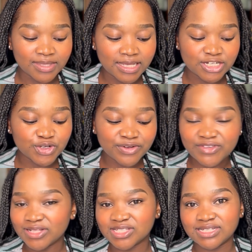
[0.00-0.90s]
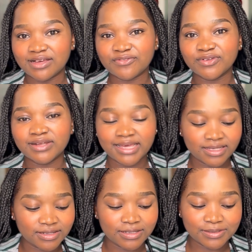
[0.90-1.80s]
trivial stuff,
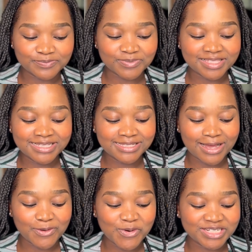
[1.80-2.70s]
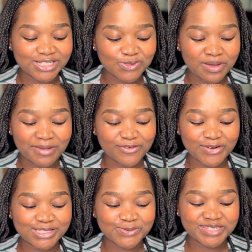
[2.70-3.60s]
like these are questions where my
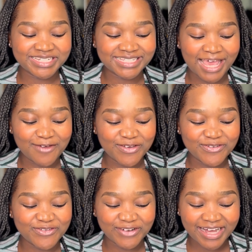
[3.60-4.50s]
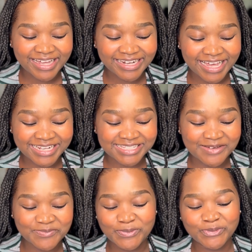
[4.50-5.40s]
friends were just having fun, and
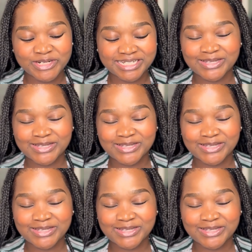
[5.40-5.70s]
some people were just